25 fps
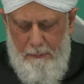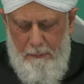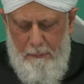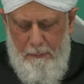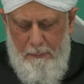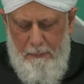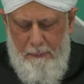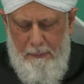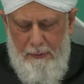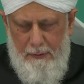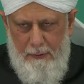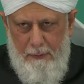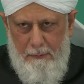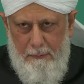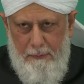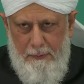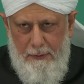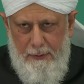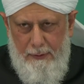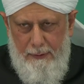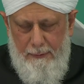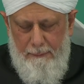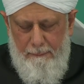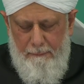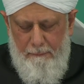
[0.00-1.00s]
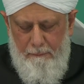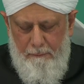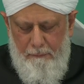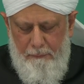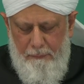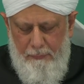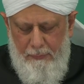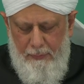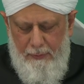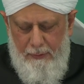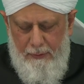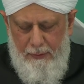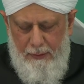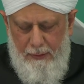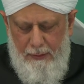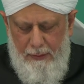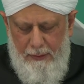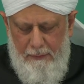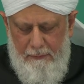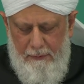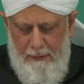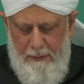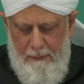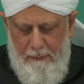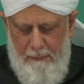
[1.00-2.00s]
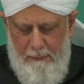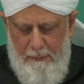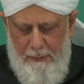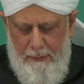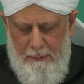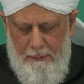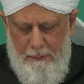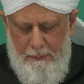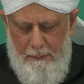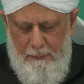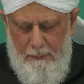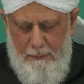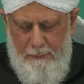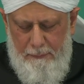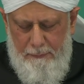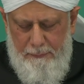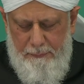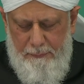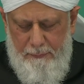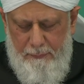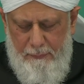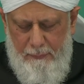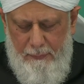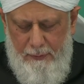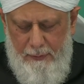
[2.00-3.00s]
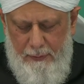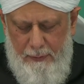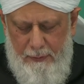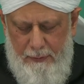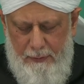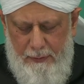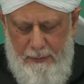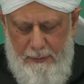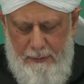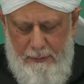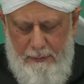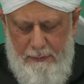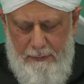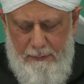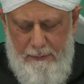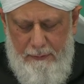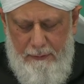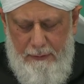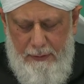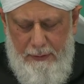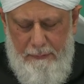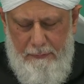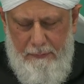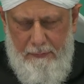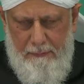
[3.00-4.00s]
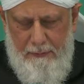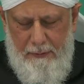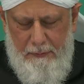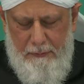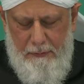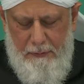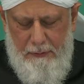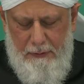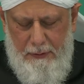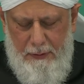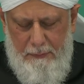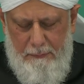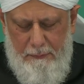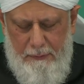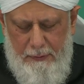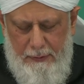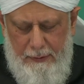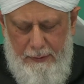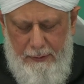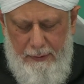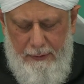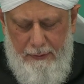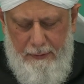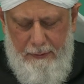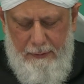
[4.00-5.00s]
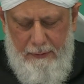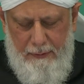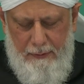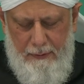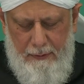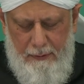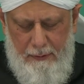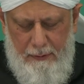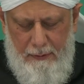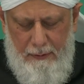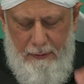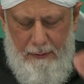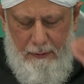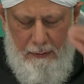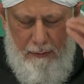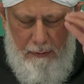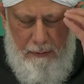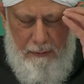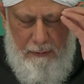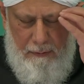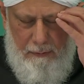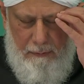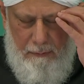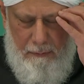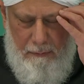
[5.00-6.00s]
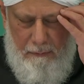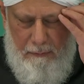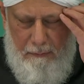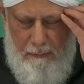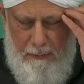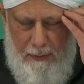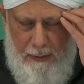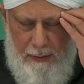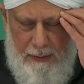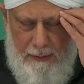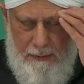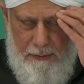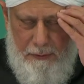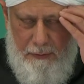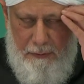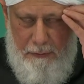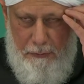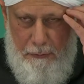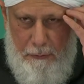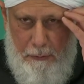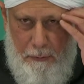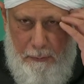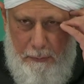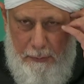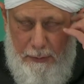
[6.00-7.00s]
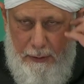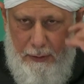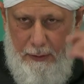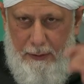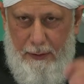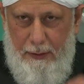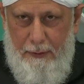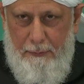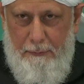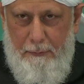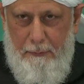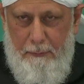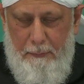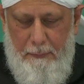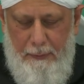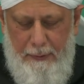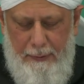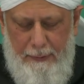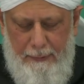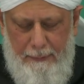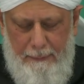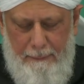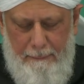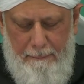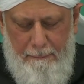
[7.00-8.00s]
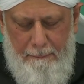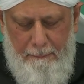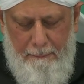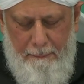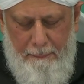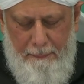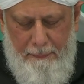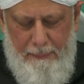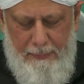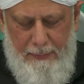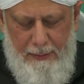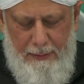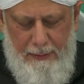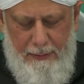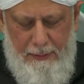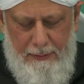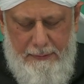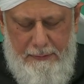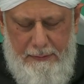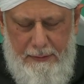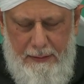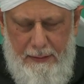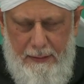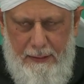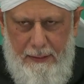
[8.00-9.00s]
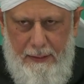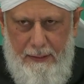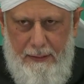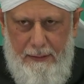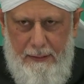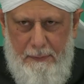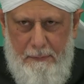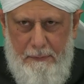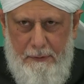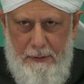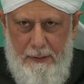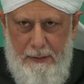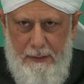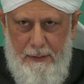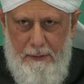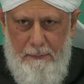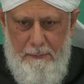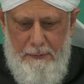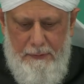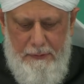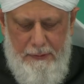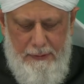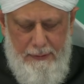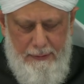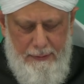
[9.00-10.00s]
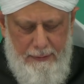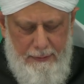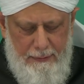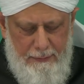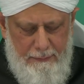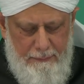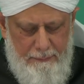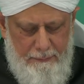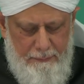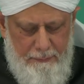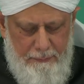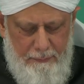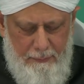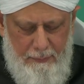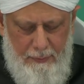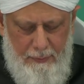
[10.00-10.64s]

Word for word: And in this instance, also, I would like to say to the guests to cooperate with those working in the traffic department. Those working in this department should also show the best of morals.